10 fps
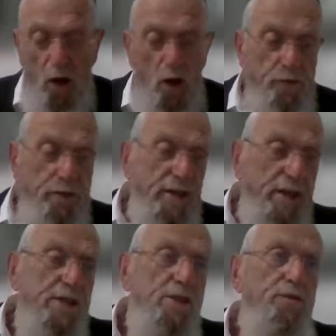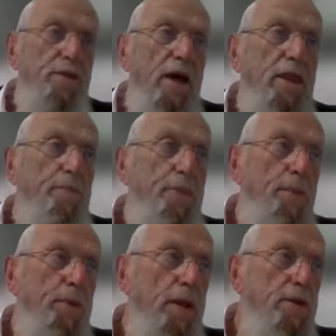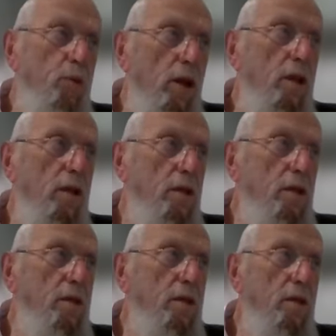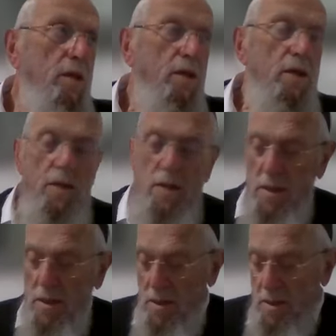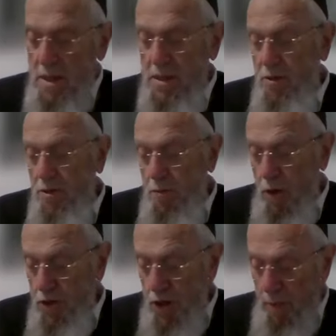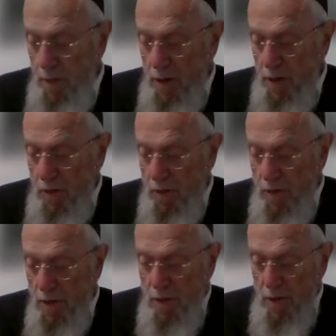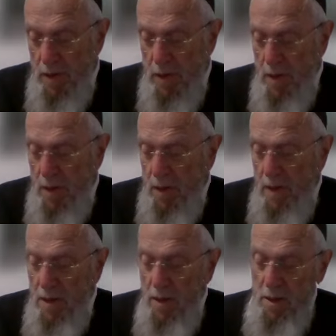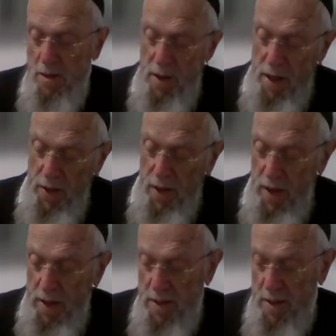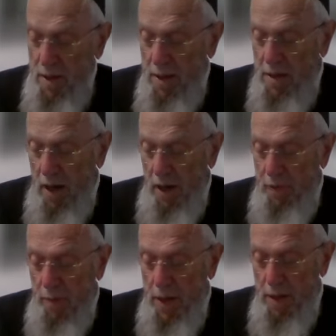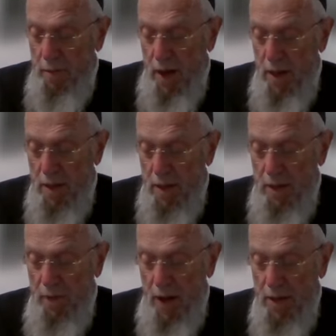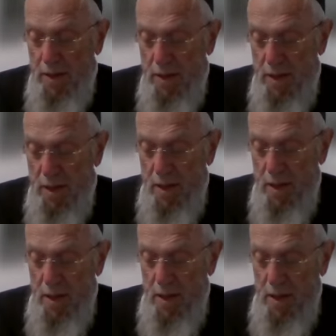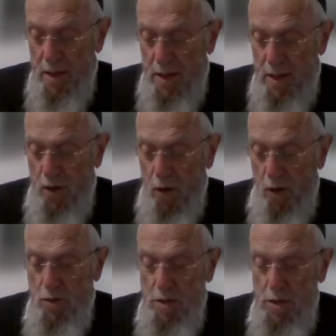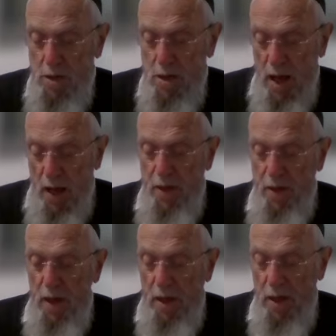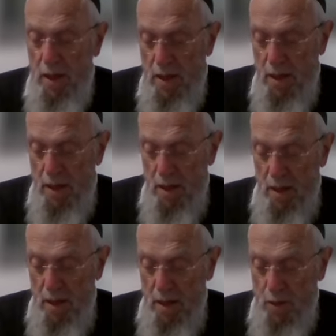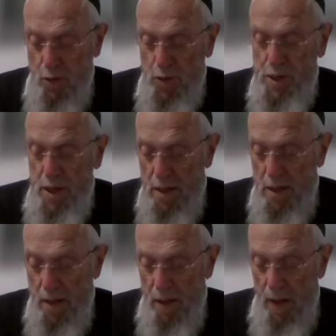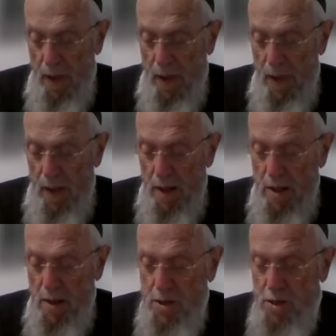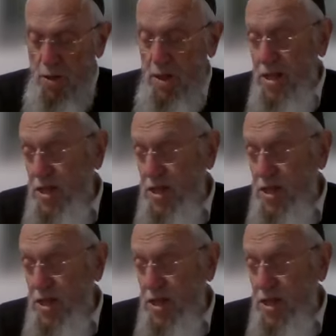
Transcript: of the deeds of the other people as well. This was Moshe Rabbeinu. On the other end, Yerovam ben Nevat, he caused other to sin. So the